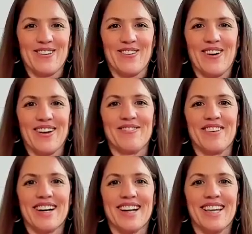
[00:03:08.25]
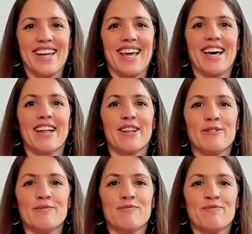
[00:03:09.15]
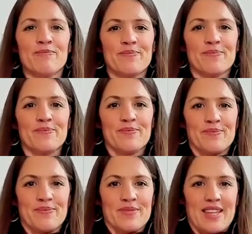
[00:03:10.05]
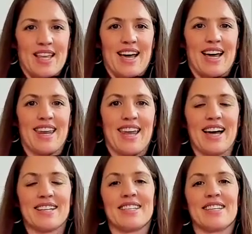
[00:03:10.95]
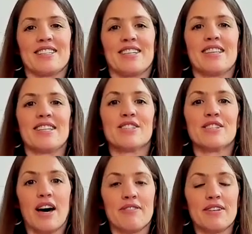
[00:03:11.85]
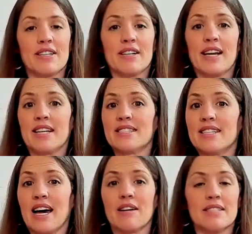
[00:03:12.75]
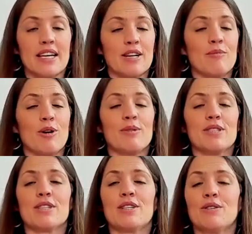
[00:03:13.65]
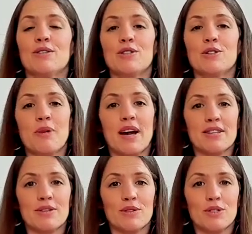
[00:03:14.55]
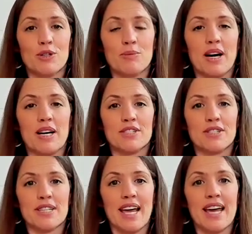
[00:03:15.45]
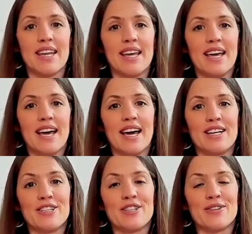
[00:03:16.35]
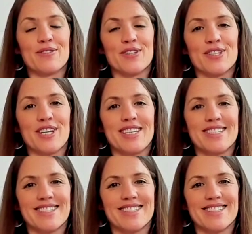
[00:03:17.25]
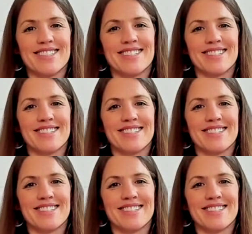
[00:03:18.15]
One more inhale and exhale. Gently soften your hands down. Take a moment to notice your breath, notice your posture again, any shifts or changes.